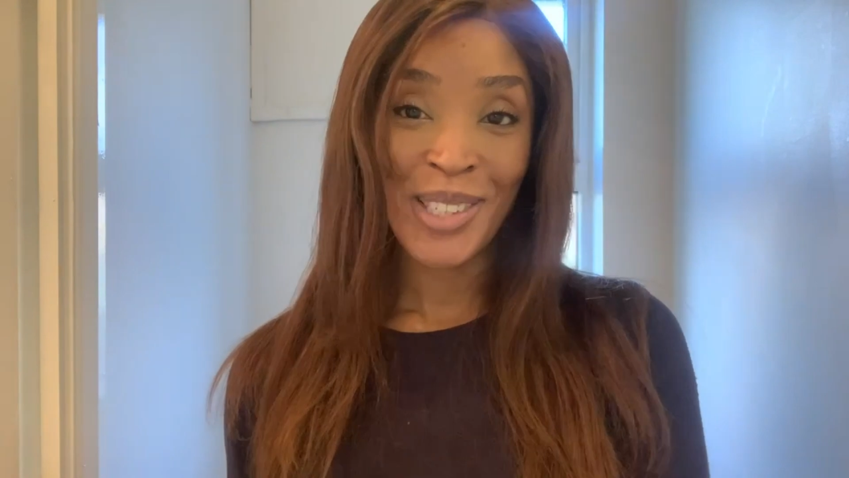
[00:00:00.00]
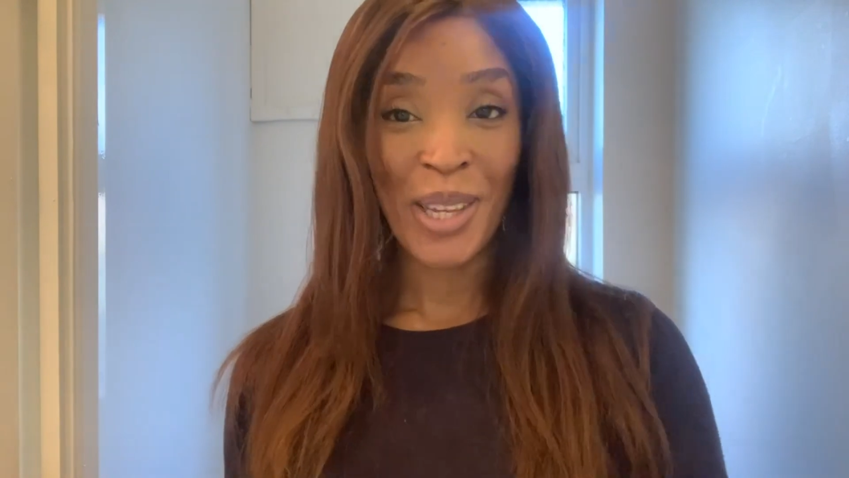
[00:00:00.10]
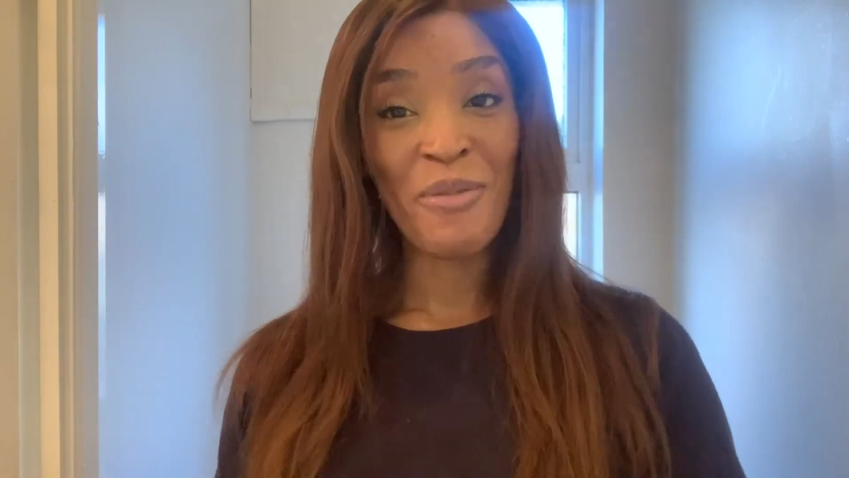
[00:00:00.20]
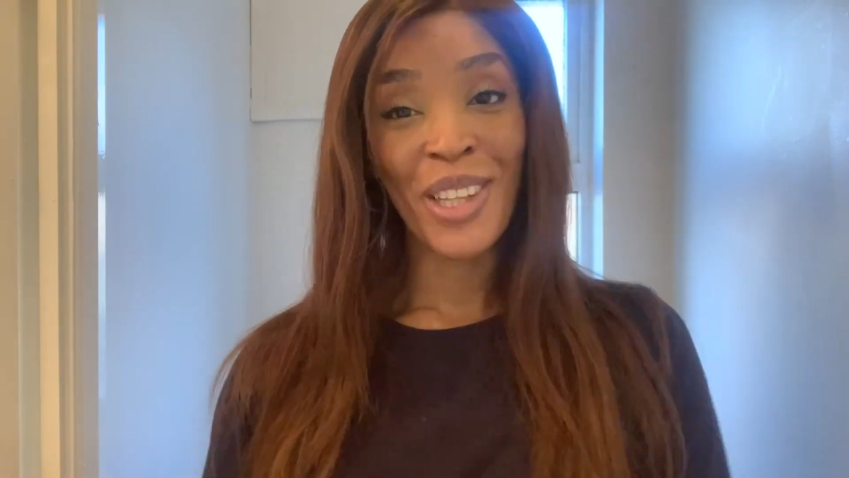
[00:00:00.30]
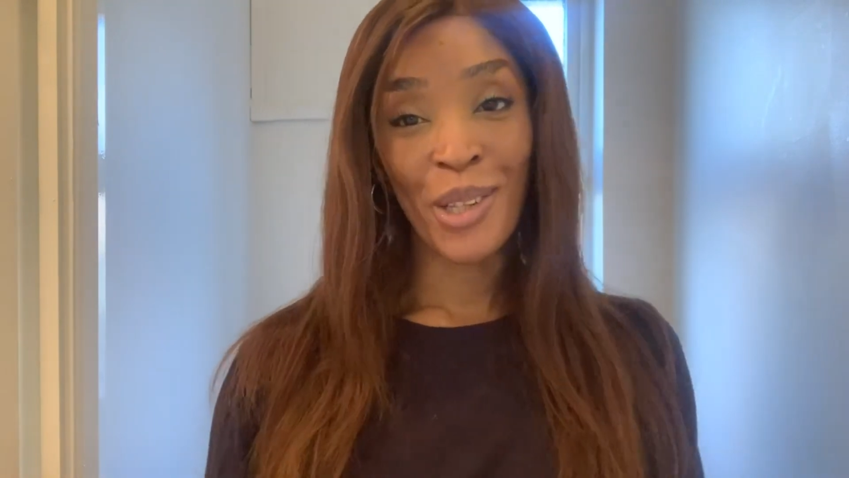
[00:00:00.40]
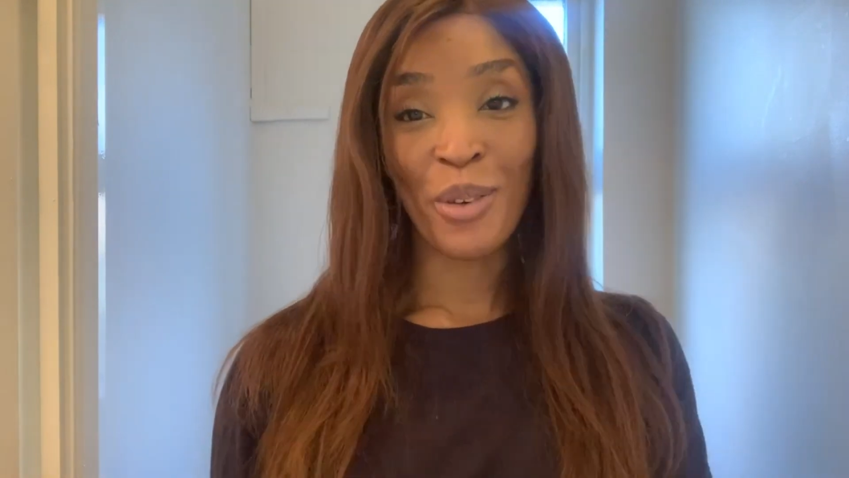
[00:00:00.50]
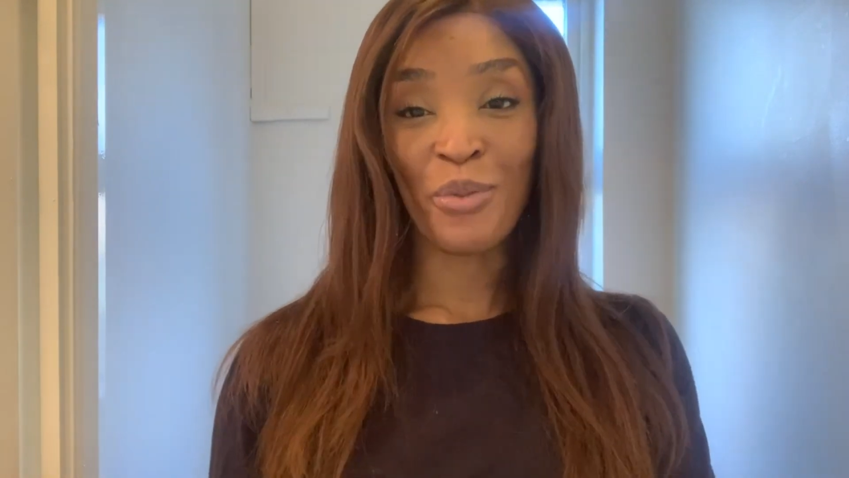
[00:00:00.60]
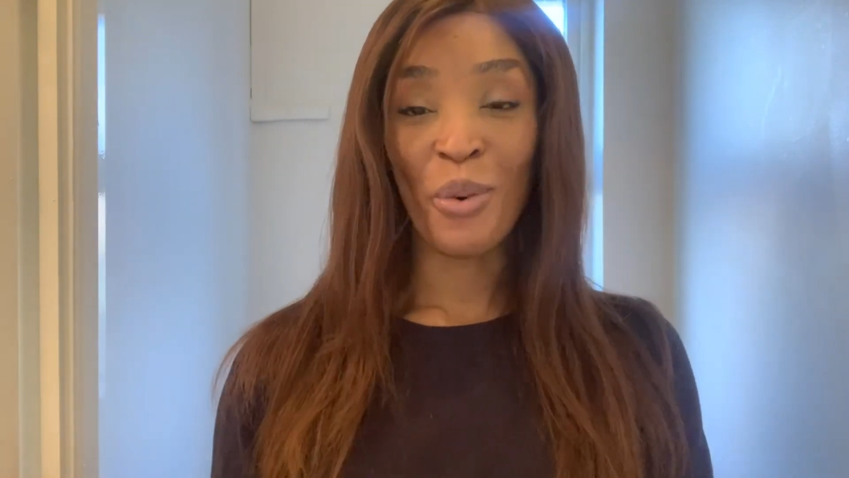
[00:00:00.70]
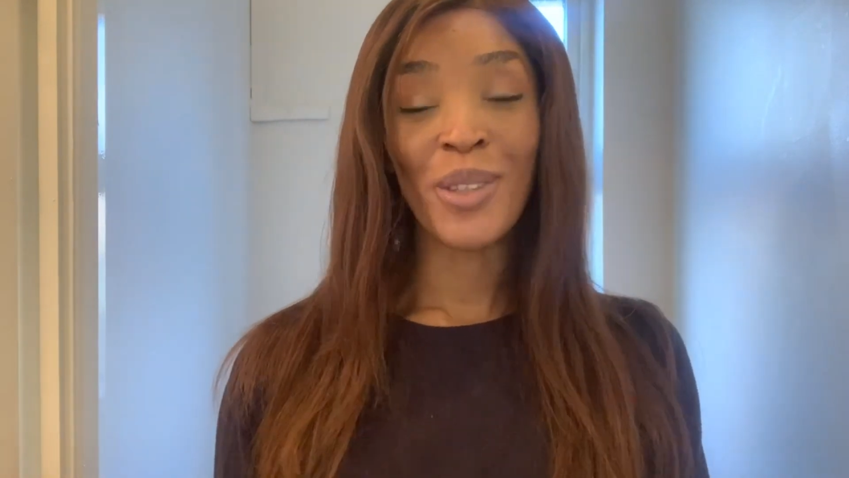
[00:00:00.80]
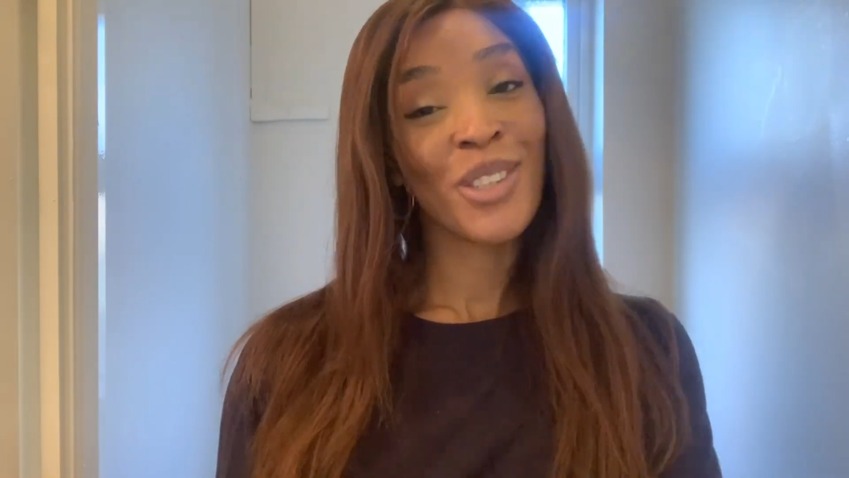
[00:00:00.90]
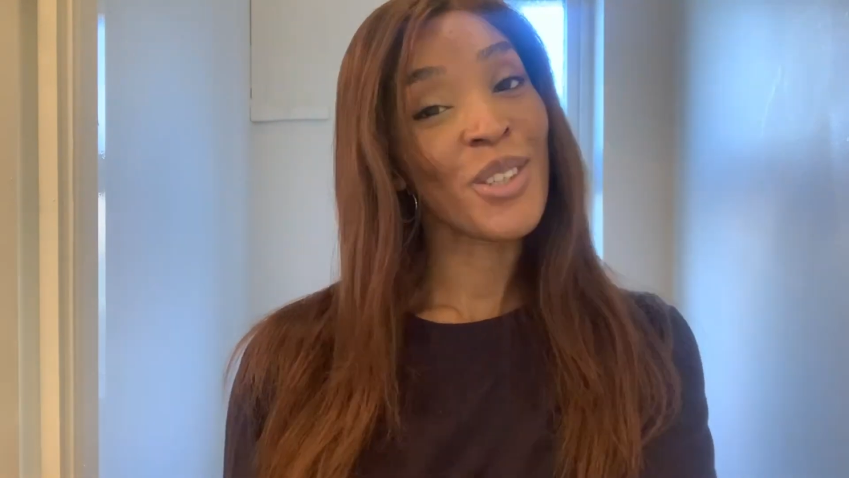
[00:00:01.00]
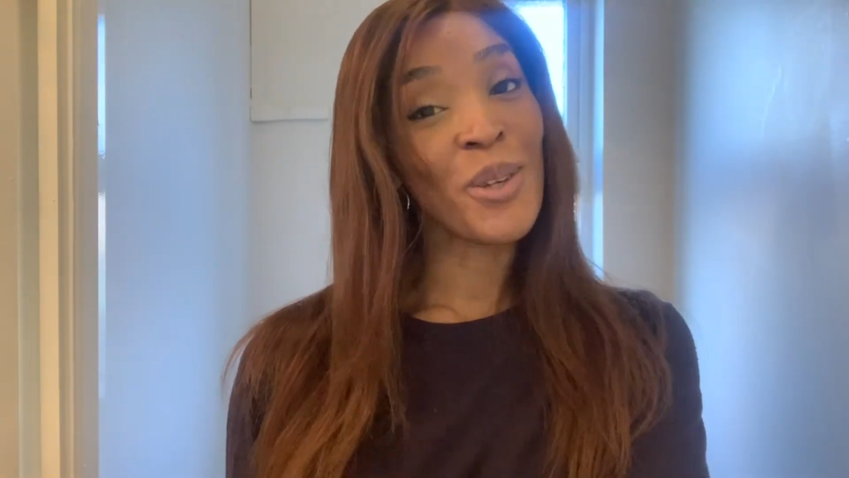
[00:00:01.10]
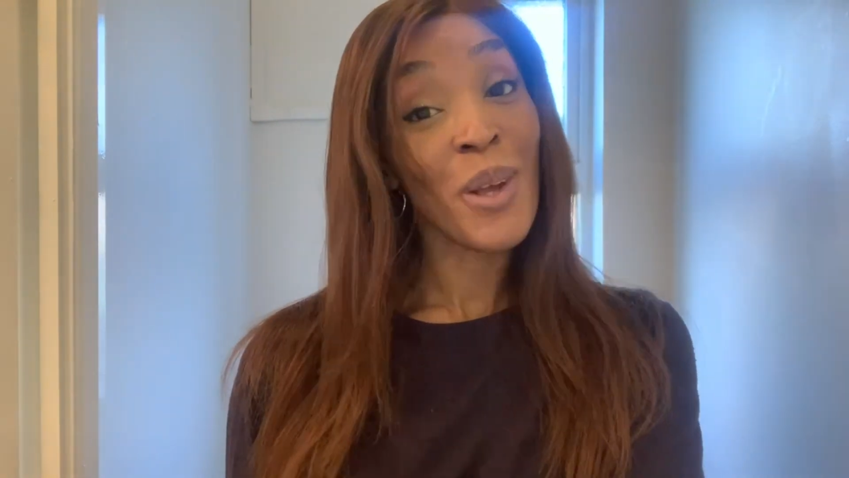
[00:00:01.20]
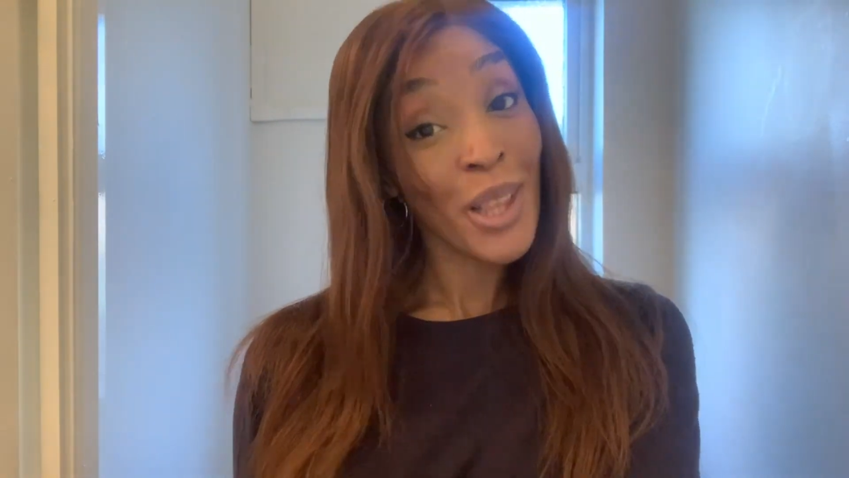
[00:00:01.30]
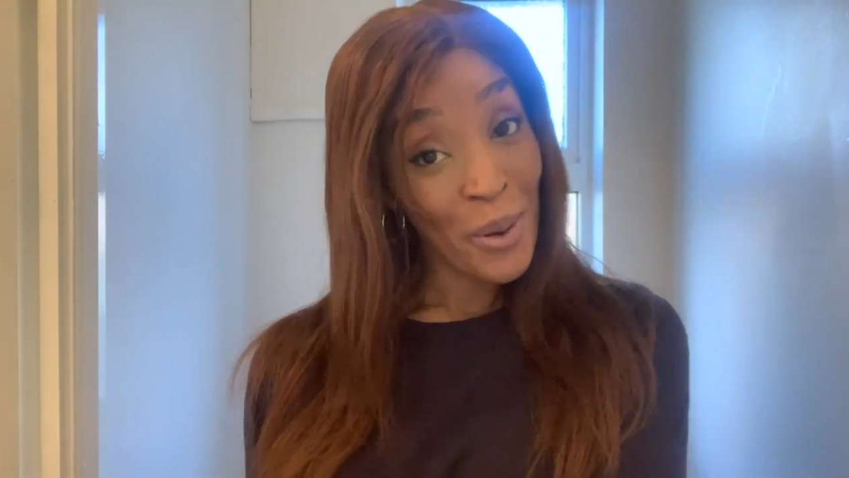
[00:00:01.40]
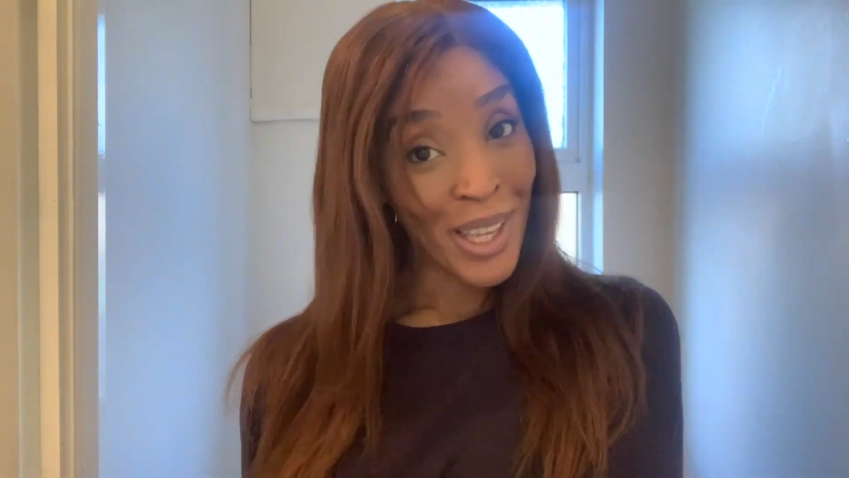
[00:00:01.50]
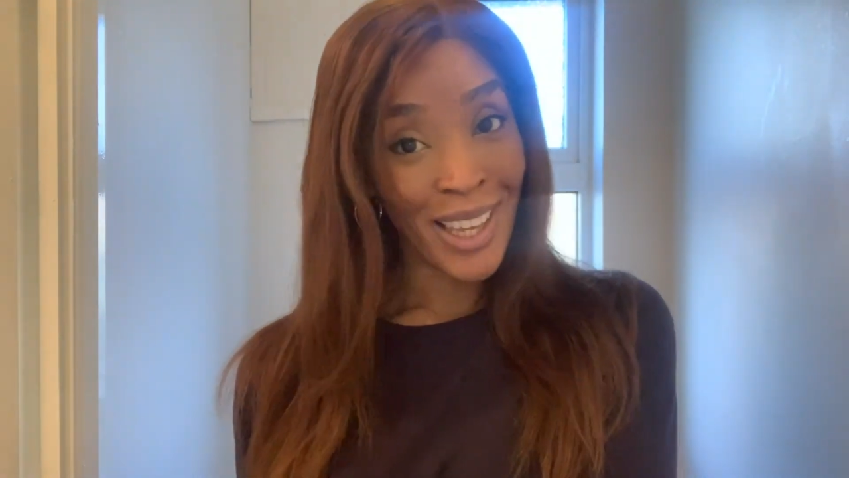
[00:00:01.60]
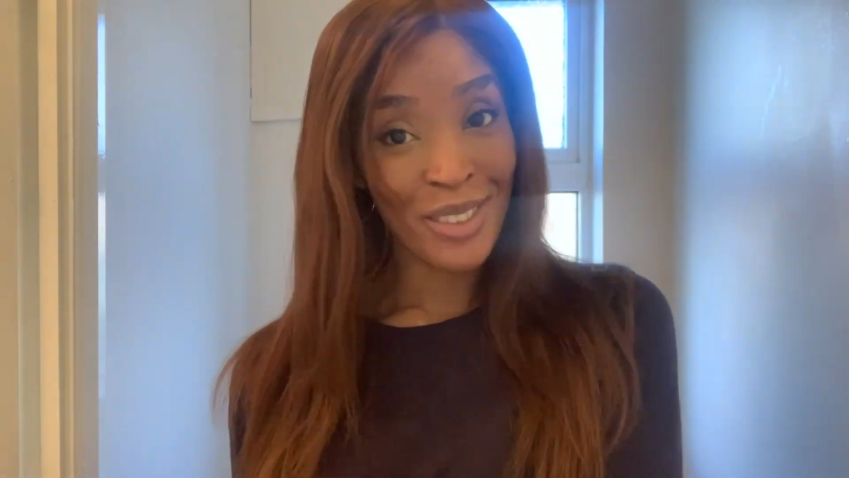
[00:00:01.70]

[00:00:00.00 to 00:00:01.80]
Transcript: so I'm really looking forward to Loki.